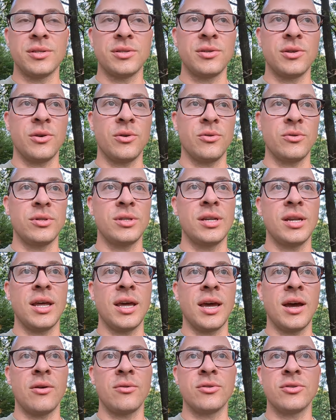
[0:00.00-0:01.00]
So
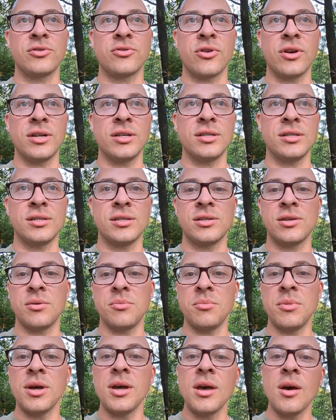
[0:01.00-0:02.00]
today I was trading
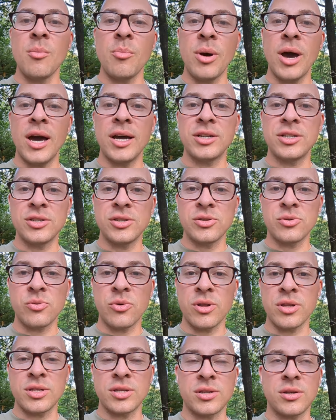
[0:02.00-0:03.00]
some patches
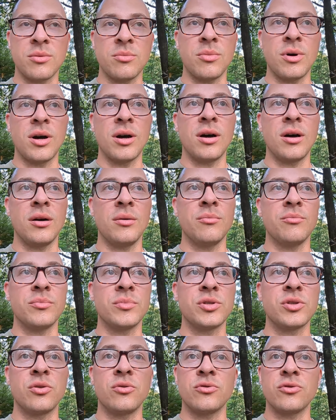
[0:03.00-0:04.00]
with some um,
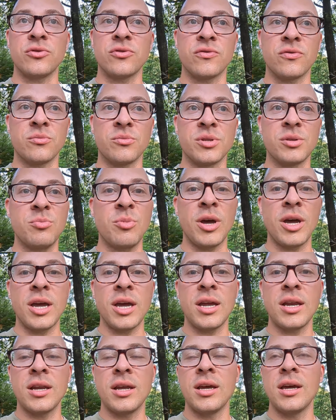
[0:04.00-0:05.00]
soldiers from
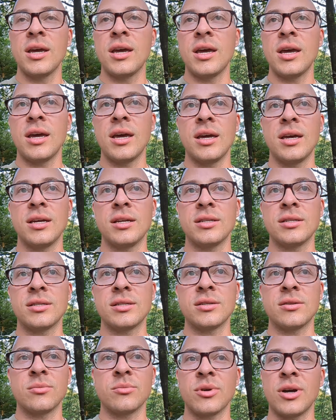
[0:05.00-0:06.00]
Spain and
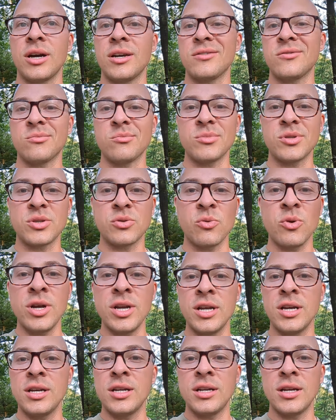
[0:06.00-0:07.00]
some guys from
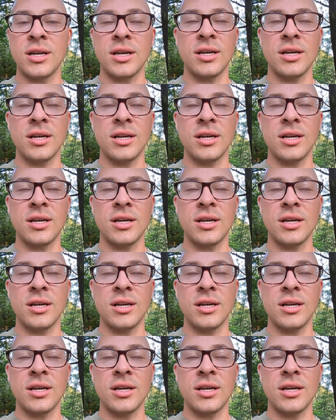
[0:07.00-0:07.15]
Sweden.